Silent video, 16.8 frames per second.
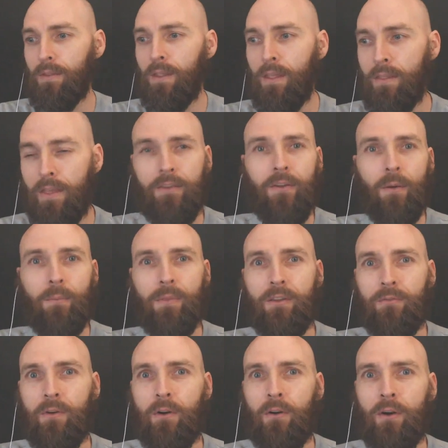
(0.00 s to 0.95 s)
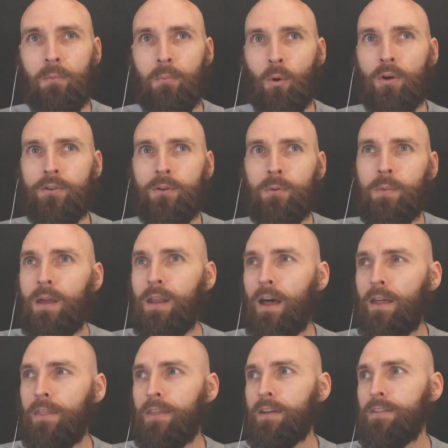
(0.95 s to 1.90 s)
That's something that's very important to me, and
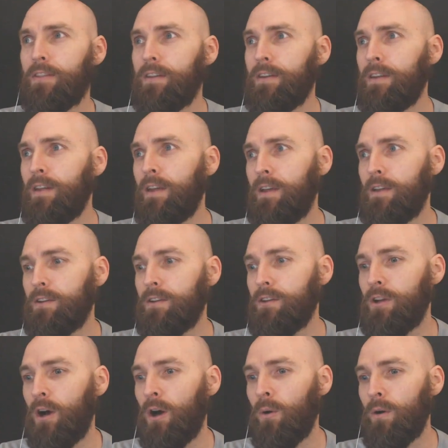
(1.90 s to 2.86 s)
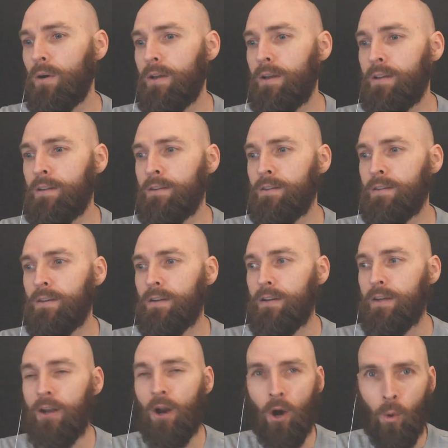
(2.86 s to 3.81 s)
I think that, you know, in
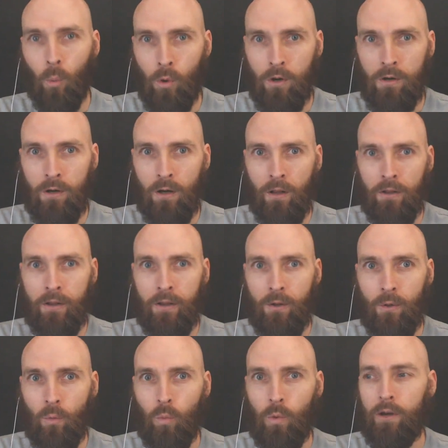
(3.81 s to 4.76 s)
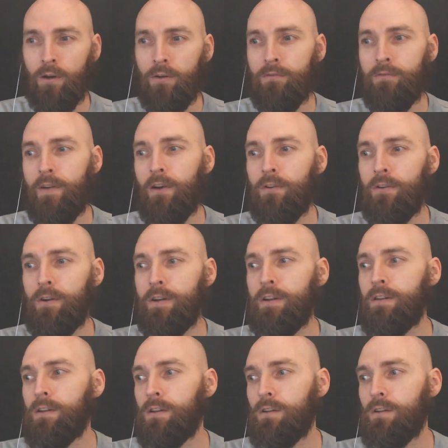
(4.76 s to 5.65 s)
our world, we are very,